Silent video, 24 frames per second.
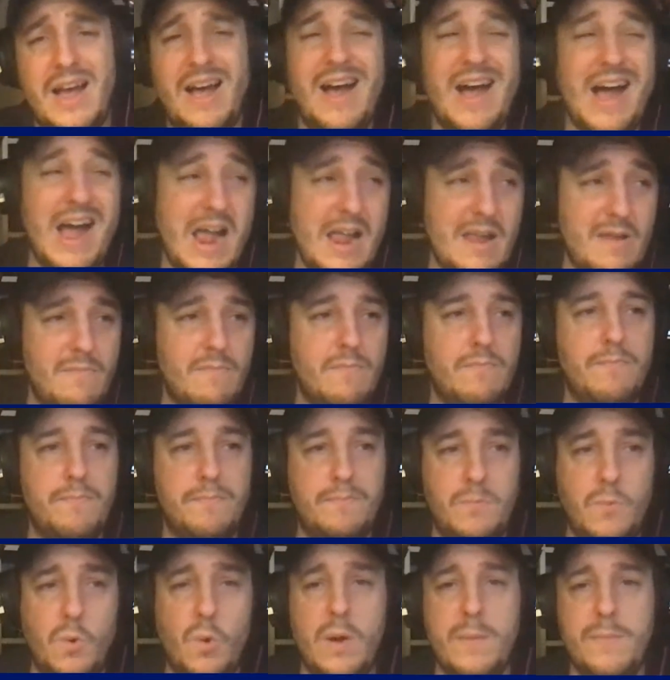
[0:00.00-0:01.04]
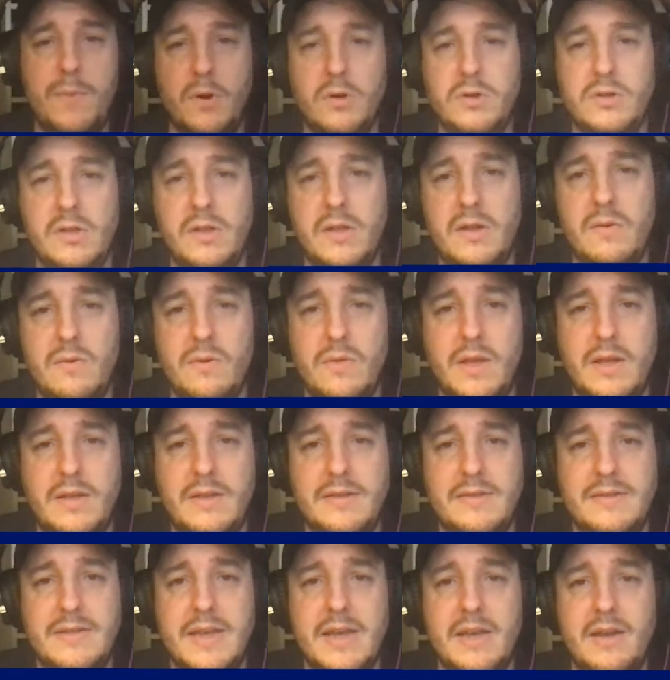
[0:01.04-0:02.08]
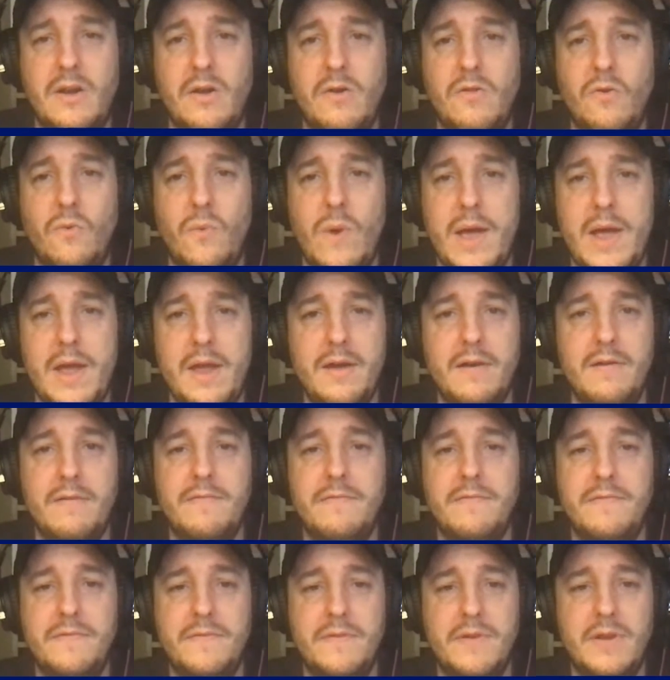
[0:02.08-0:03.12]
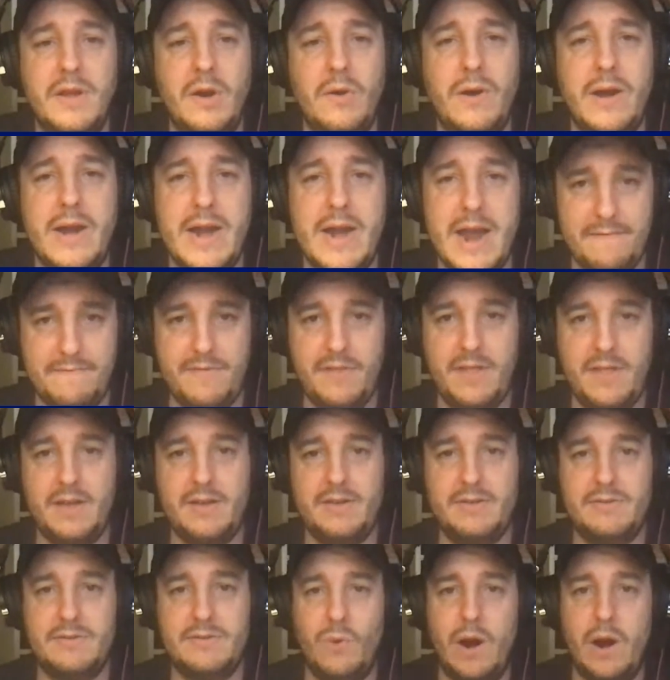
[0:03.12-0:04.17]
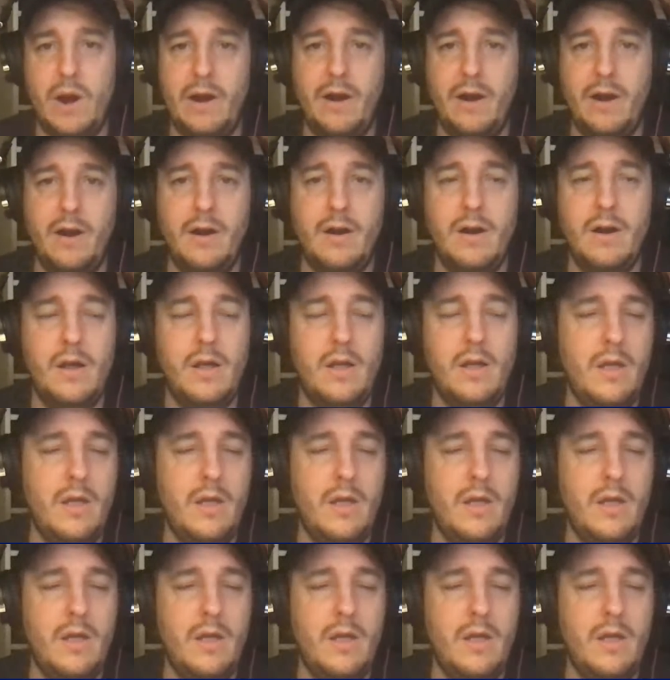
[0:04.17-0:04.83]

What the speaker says: I quite personally would like to see it go the way of a Netflix, where